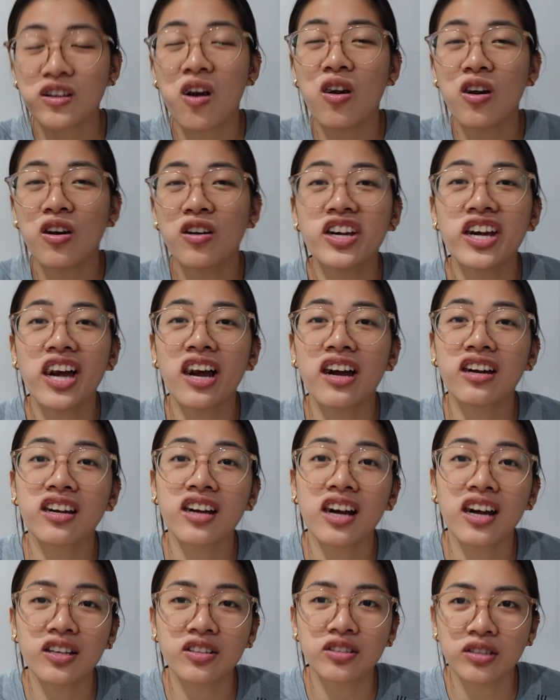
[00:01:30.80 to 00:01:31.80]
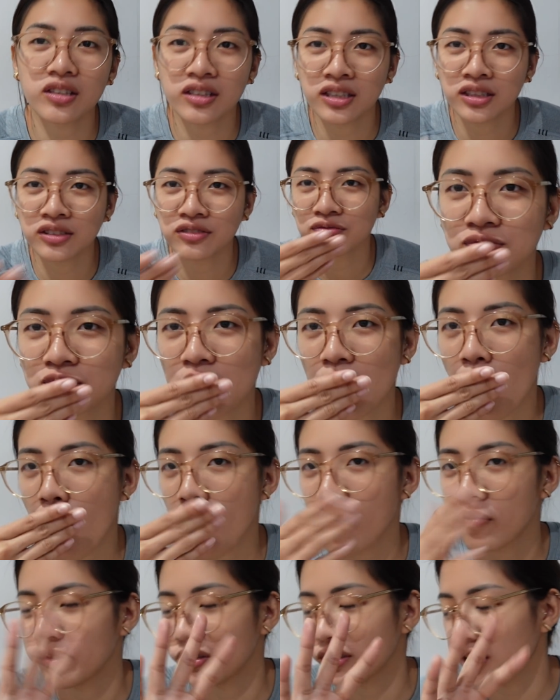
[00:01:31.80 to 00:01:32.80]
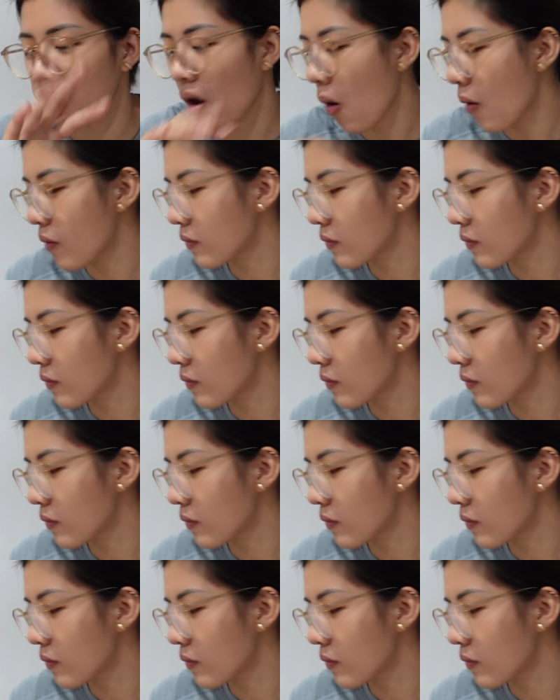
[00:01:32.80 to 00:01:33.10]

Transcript: Oh yeah, guys, I've... No.